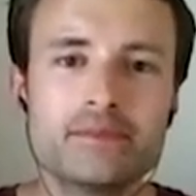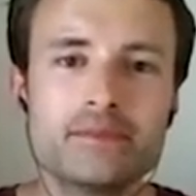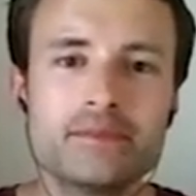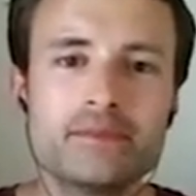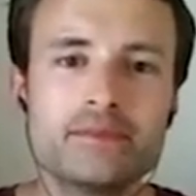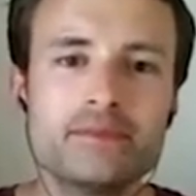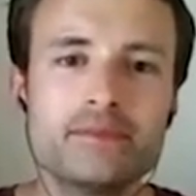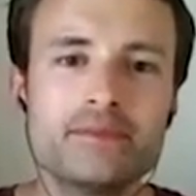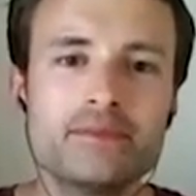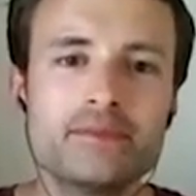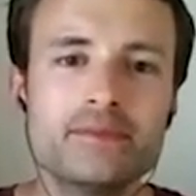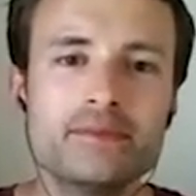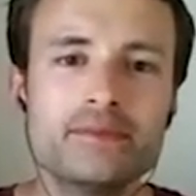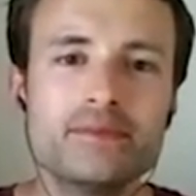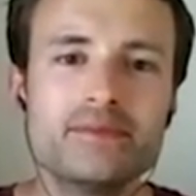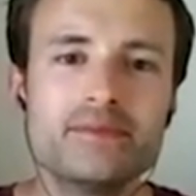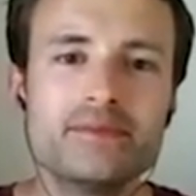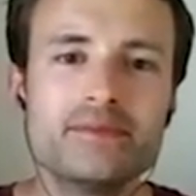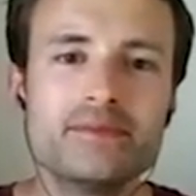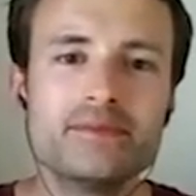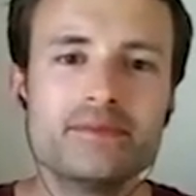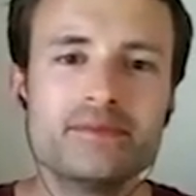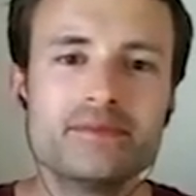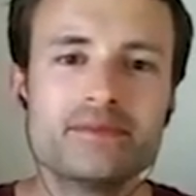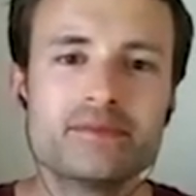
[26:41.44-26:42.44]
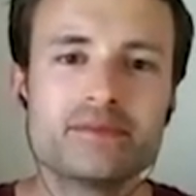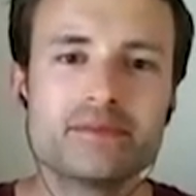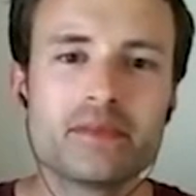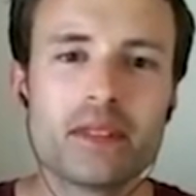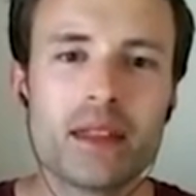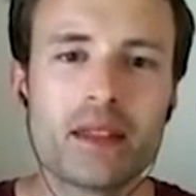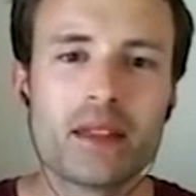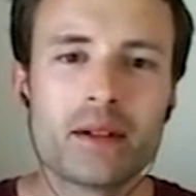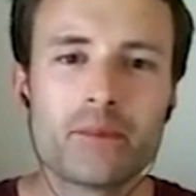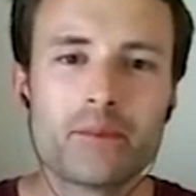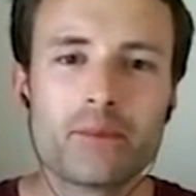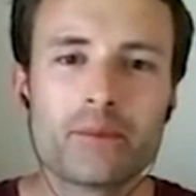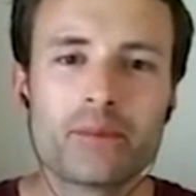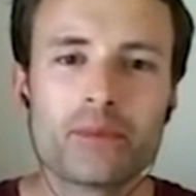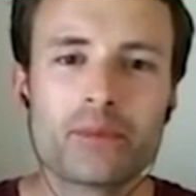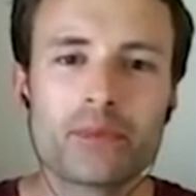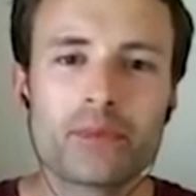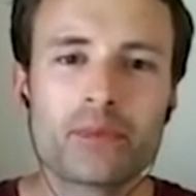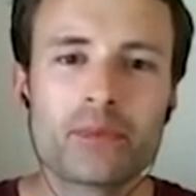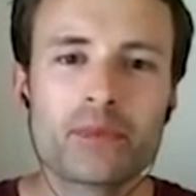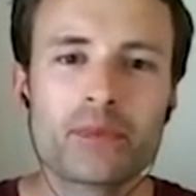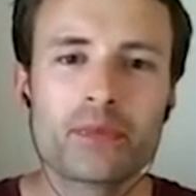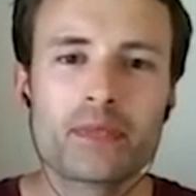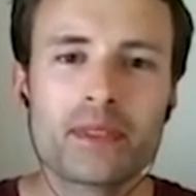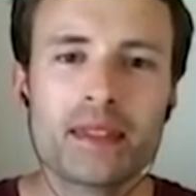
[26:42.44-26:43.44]

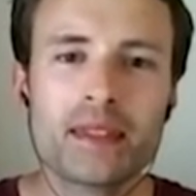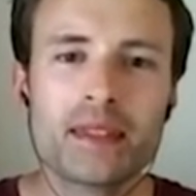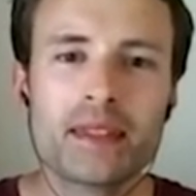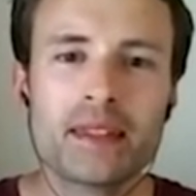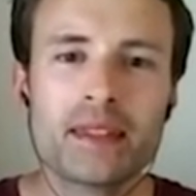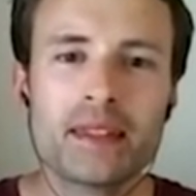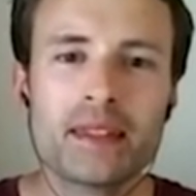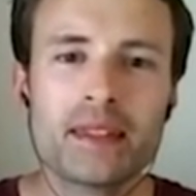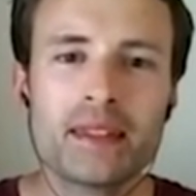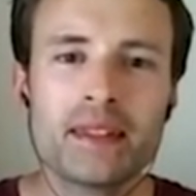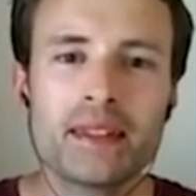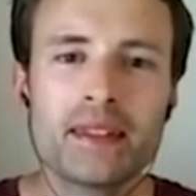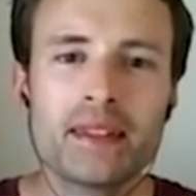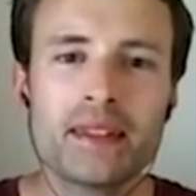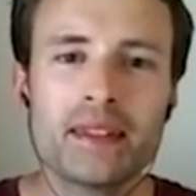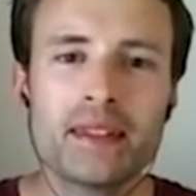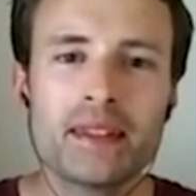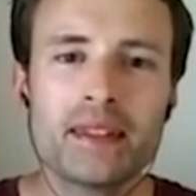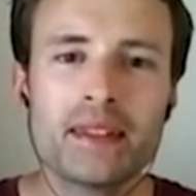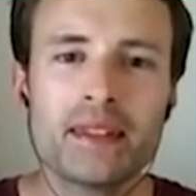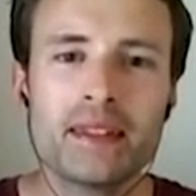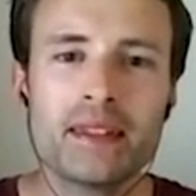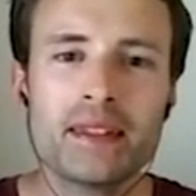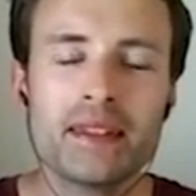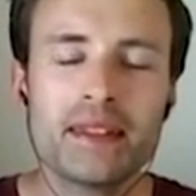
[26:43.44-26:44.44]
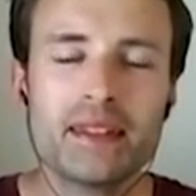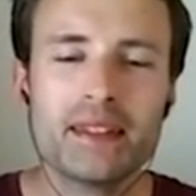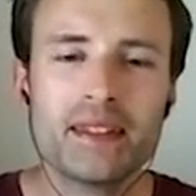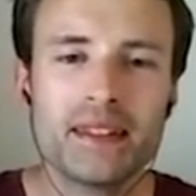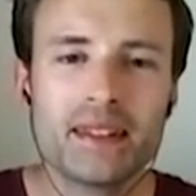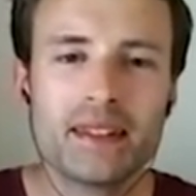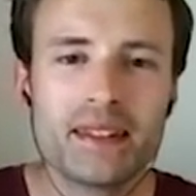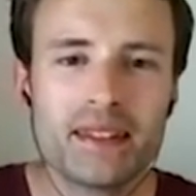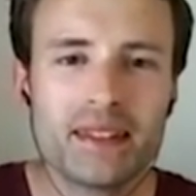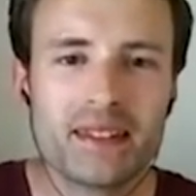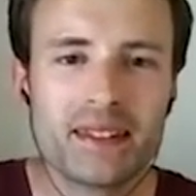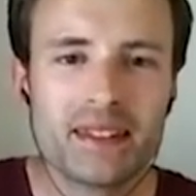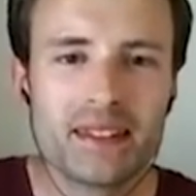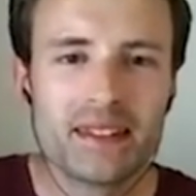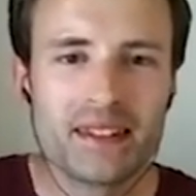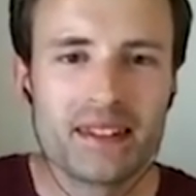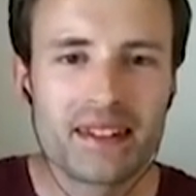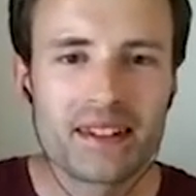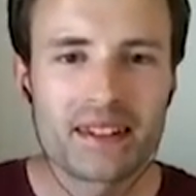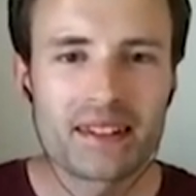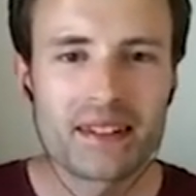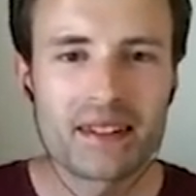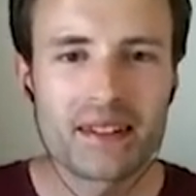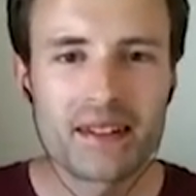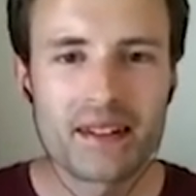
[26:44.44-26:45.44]

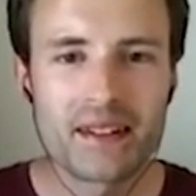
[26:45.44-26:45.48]
The person shown says nothing.